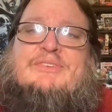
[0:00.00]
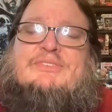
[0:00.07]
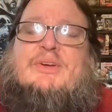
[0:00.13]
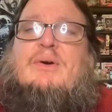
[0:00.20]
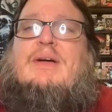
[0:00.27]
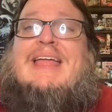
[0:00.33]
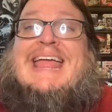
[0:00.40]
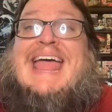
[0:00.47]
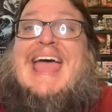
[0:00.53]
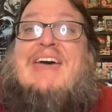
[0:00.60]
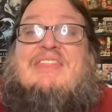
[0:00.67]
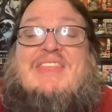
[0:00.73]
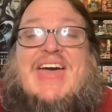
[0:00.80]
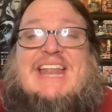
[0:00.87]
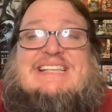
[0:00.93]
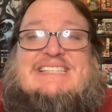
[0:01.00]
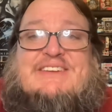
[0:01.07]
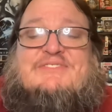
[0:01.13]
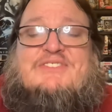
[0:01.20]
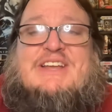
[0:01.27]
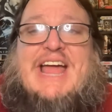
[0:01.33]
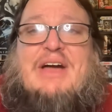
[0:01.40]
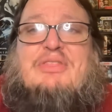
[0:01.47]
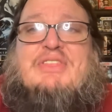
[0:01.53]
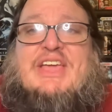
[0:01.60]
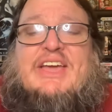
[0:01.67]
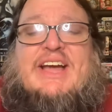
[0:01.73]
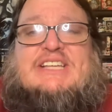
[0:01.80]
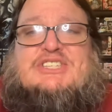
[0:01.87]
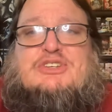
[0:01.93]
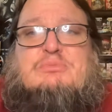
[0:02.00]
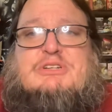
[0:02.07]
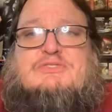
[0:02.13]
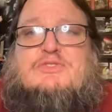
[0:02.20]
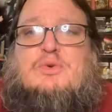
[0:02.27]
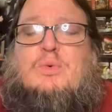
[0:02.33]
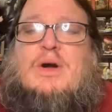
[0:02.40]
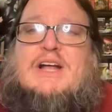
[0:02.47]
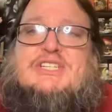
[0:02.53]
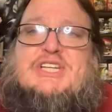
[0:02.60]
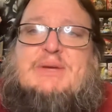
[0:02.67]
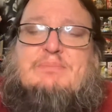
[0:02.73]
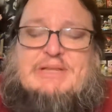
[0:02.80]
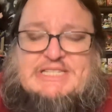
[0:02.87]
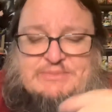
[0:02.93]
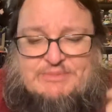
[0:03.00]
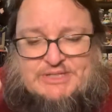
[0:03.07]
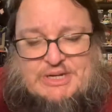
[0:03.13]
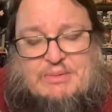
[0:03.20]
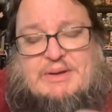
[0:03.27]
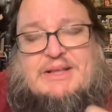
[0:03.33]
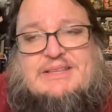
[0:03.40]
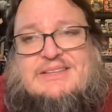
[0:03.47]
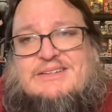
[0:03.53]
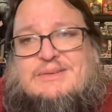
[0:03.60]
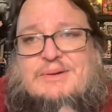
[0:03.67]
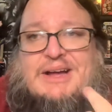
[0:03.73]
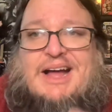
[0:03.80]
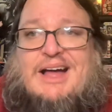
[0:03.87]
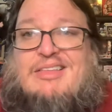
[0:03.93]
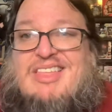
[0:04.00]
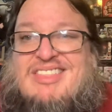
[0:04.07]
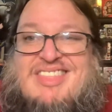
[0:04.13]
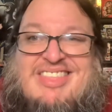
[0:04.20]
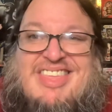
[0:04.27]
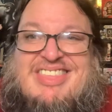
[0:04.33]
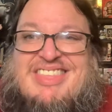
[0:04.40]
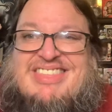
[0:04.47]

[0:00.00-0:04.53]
So that is it for now. Thank you guys so much for watching. Please leave me come on.